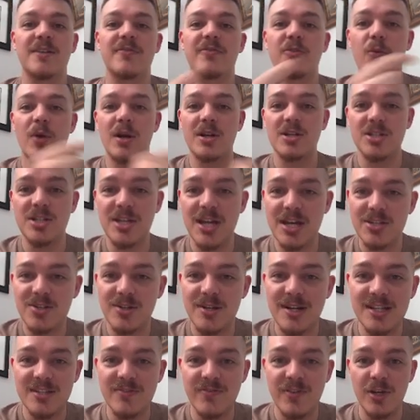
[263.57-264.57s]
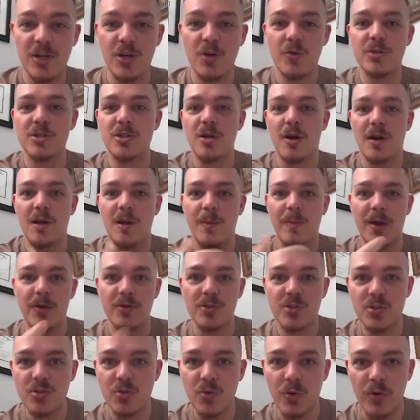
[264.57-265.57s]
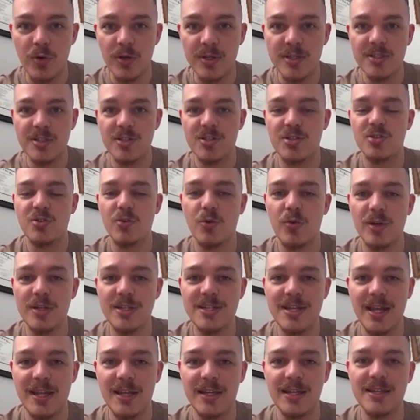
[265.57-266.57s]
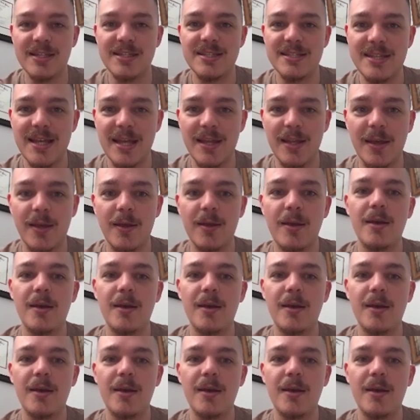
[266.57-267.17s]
If you watched yesterday's video, we talked about stories and storytelling and selling.